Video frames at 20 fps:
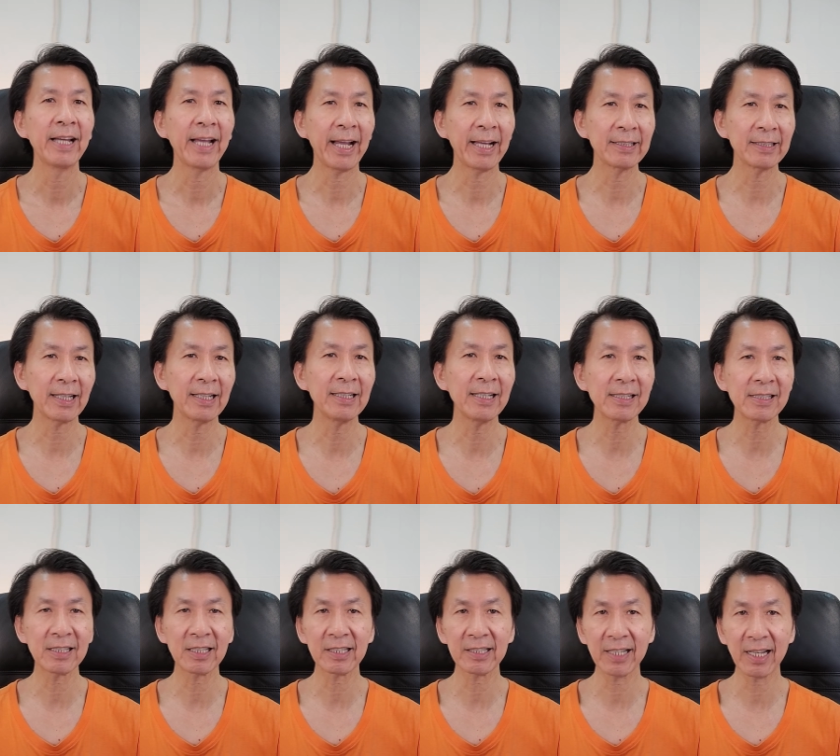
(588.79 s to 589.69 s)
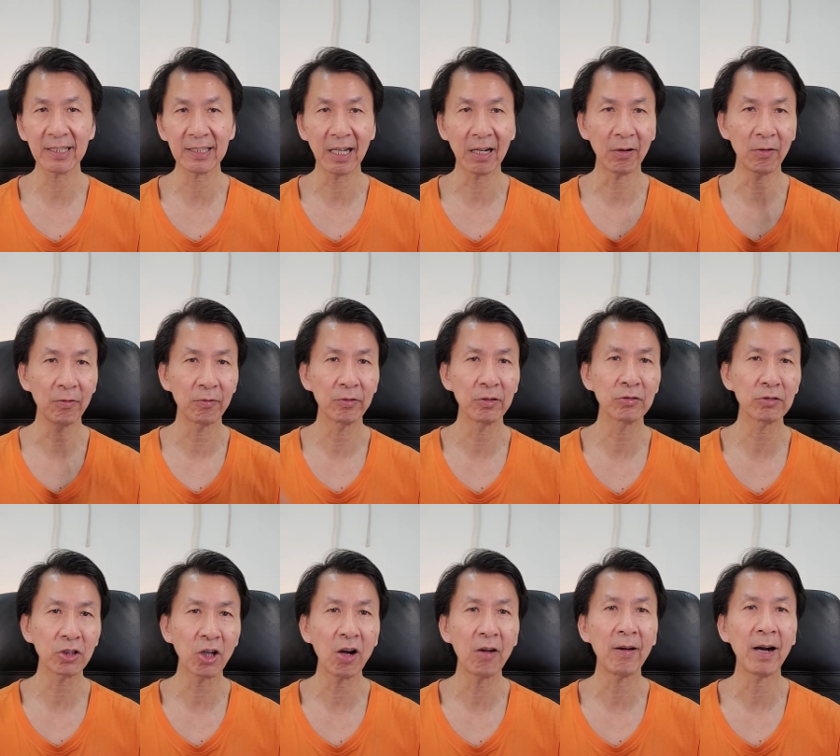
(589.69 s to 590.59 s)
and then next chapter we will
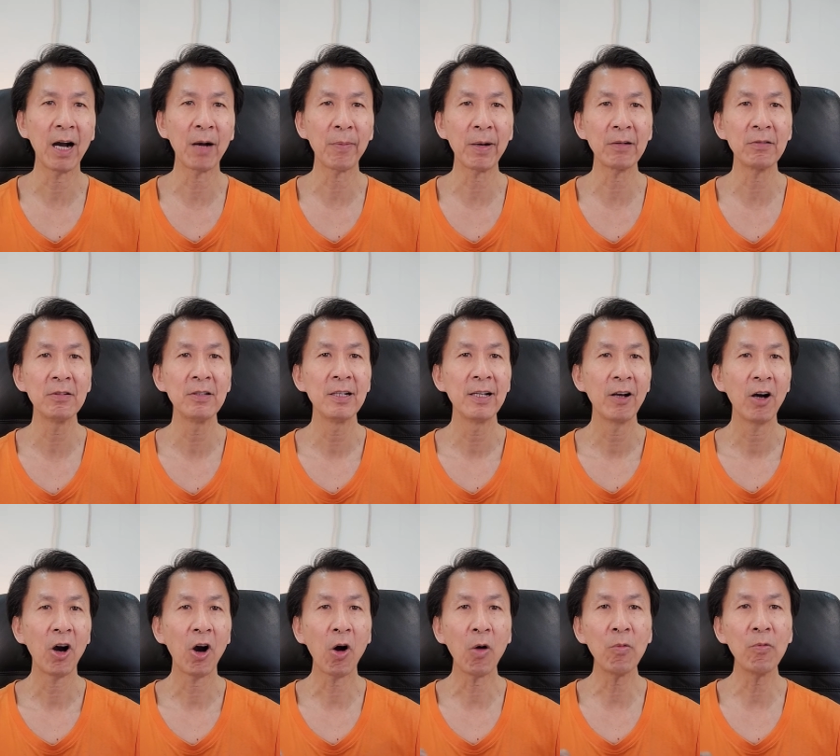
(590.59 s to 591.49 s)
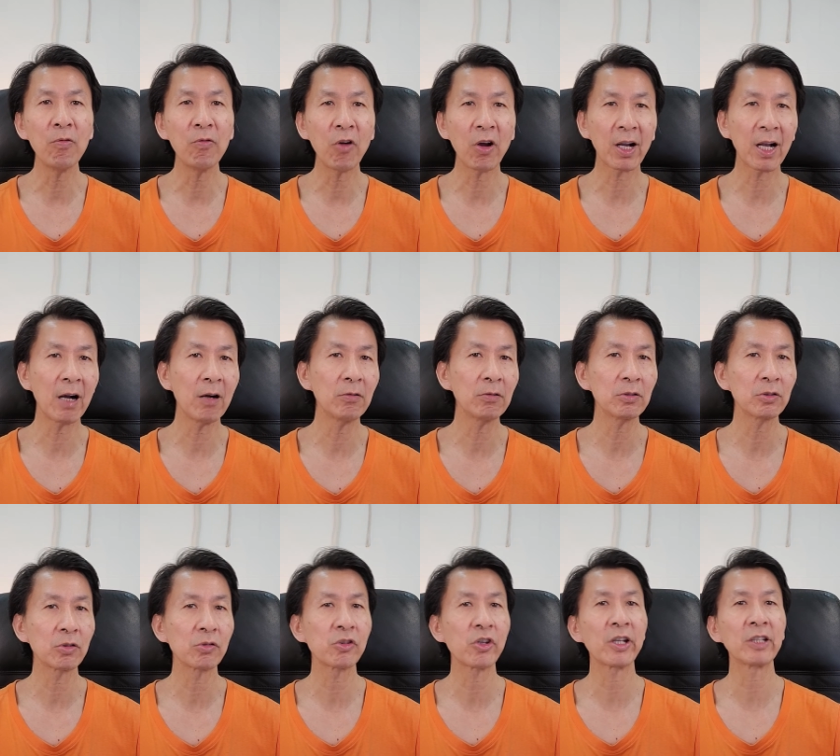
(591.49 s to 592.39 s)
talk about home workout
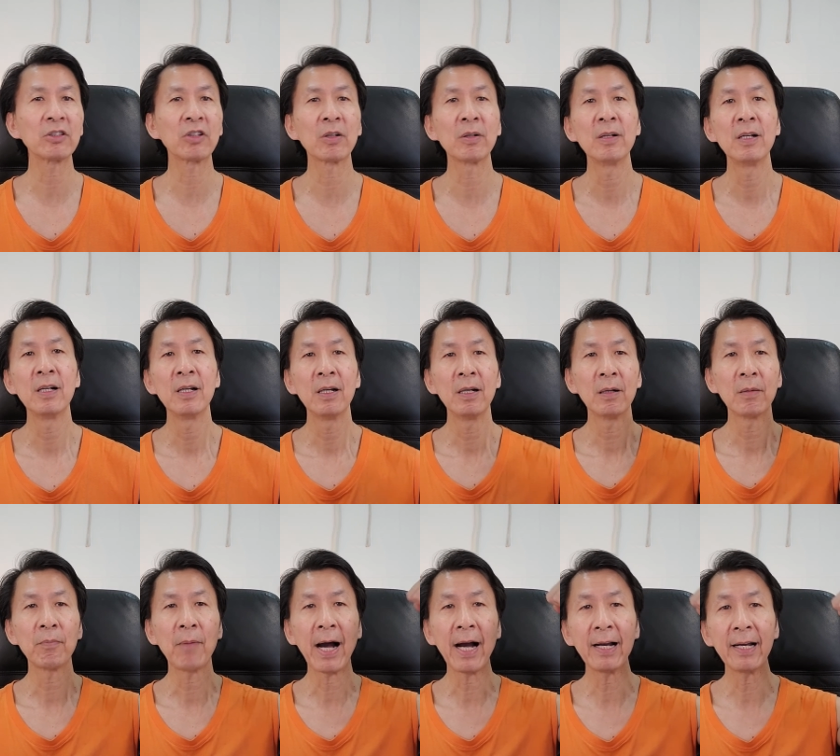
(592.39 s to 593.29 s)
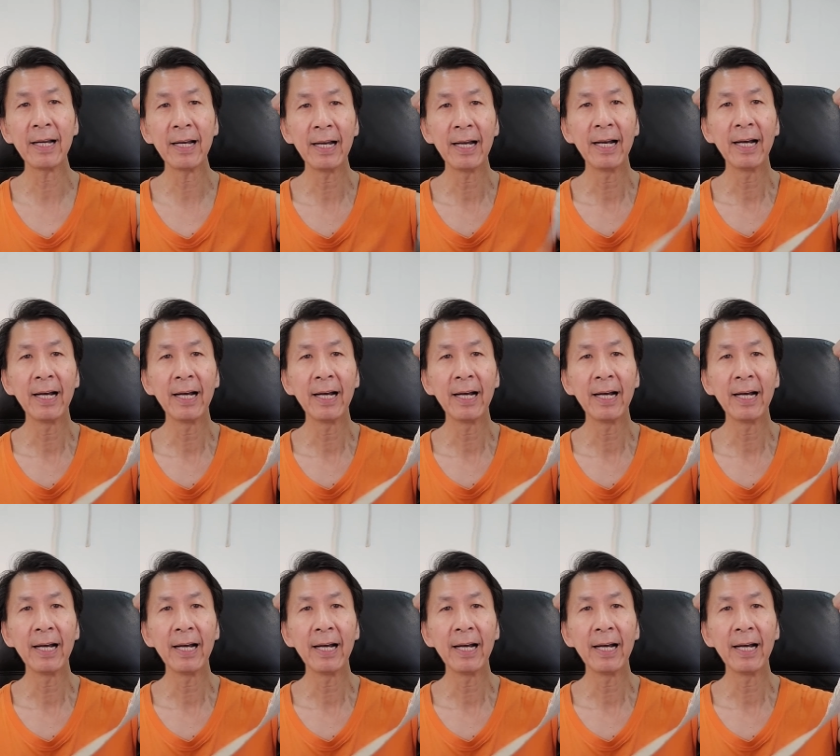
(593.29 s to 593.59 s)
to change the body